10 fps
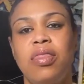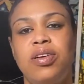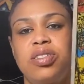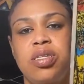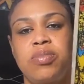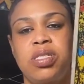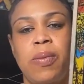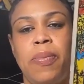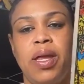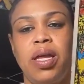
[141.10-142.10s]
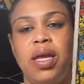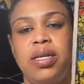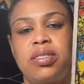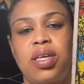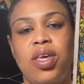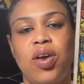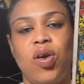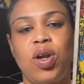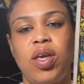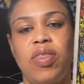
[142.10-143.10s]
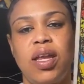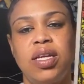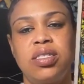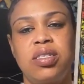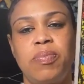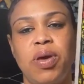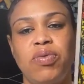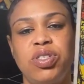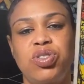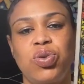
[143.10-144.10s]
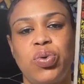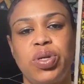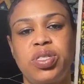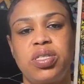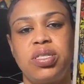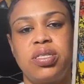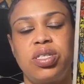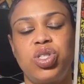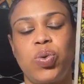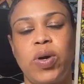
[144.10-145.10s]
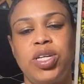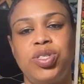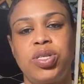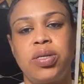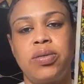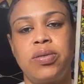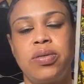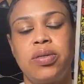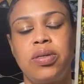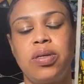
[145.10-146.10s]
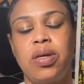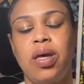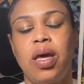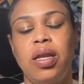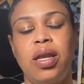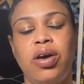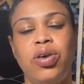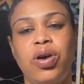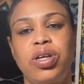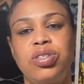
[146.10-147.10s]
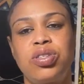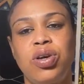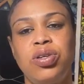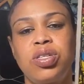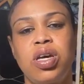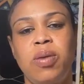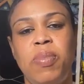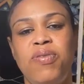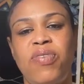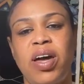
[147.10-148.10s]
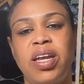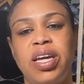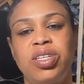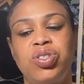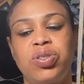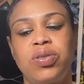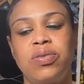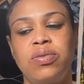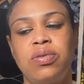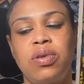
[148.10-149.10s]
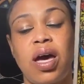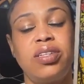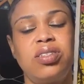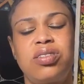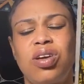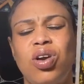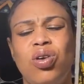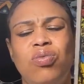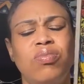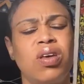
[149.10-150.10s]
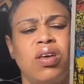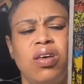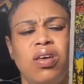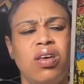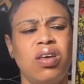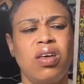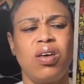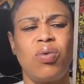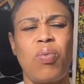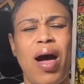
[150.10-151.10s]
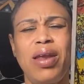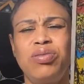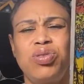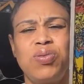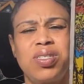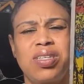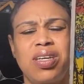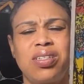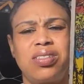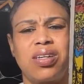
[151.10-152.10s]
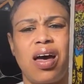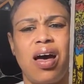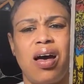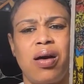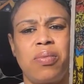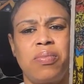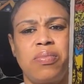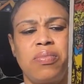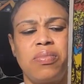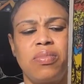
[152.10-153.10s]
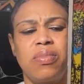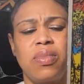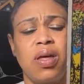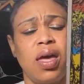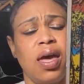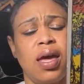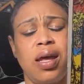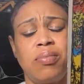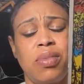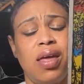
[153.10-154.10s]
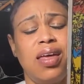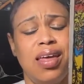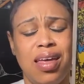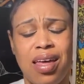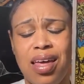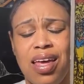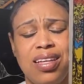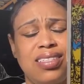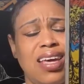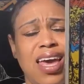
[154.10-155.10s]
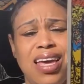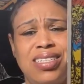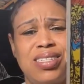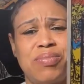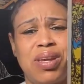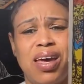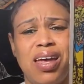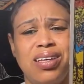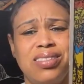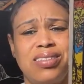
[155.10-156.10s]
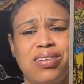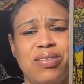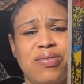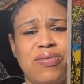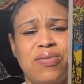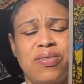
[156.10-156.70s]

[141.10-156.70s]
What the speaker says: there's some stability and security that needs to be restored to the situation. Now, your concerns could be financial. I just heard, why don't you just get a job? And I'm, dang, Gemini, that's tough.